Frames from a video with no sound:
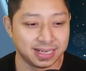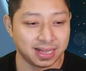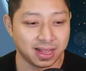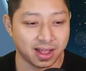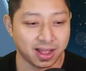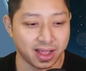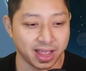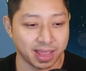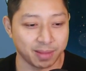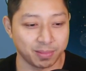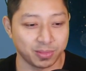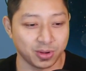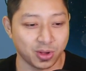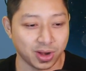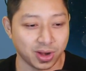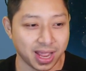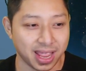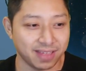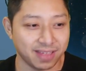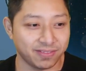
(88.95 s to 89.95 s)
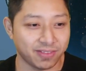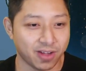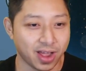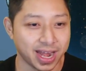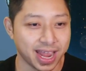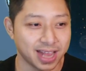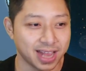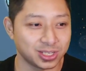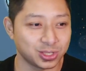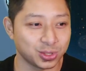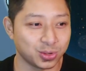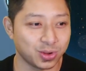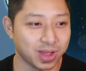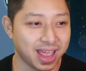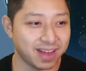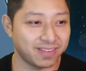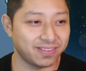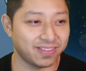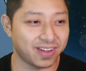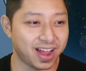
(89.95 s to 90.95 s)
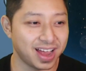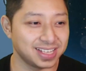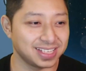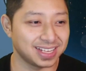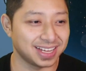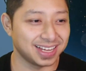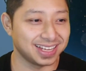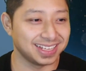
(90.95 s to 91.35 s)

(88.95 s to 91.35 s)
I am not a financial advisor.